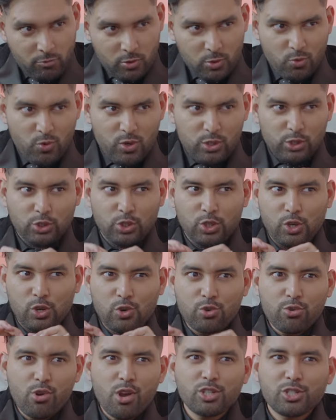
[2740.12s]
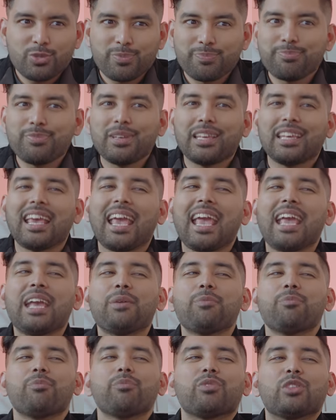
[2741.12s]
was cross
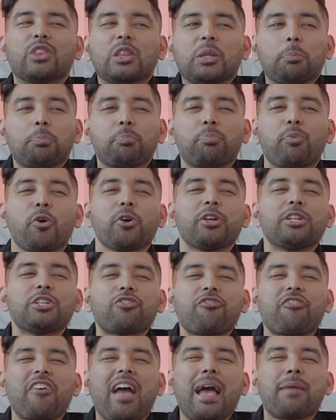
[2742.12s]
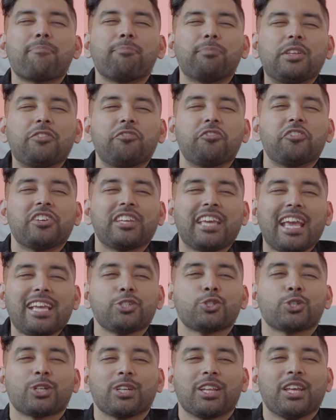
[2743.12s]
became the point of
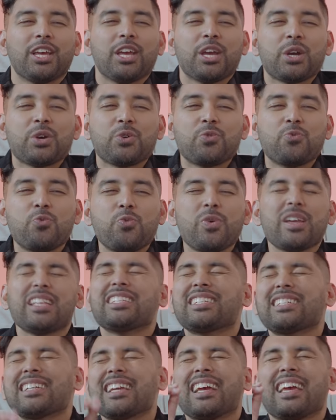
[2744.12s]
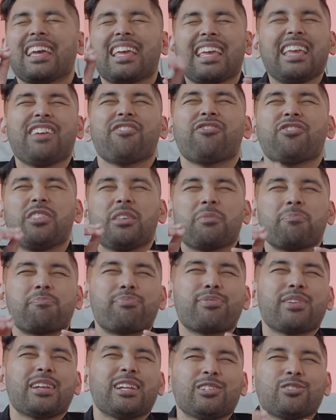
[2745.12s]
amplification, which if the
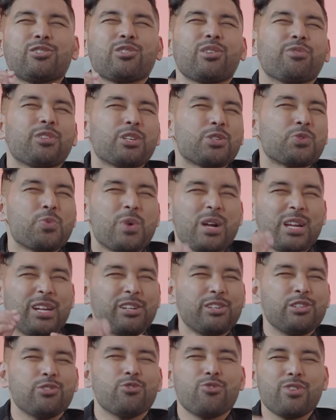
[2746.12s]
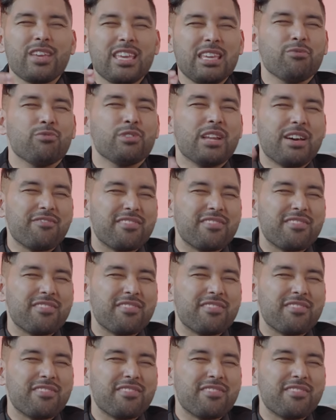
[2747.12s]
prince of this world knew, he would have